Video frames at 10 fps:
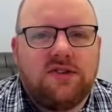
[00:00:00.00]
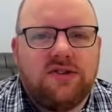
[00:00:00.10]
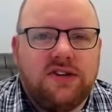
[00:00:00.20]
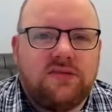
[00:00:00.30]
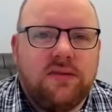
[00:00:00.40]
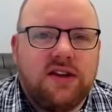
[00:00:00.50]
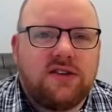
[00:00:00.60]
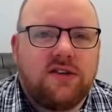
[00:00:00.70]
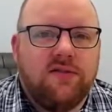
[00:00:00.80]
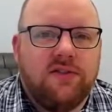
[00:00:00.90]
you need to make to
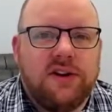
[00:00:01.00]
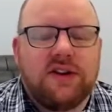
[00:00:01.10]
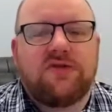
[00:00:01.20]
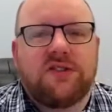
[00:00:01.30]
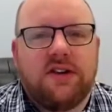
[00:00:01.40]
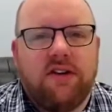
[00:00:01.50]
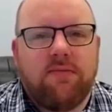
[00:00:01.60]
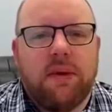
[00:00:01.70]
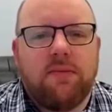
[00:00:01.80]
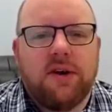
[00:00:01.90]
cover an extra staff
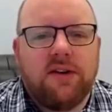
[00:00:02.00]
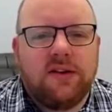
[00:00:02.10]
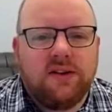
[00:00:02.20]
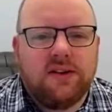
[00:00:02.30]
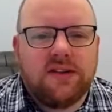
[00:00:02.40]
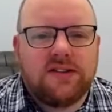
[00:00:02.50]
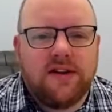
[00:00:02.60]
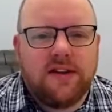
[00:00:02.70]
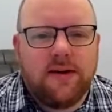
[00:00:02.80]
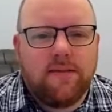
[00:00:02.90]
member and things like that.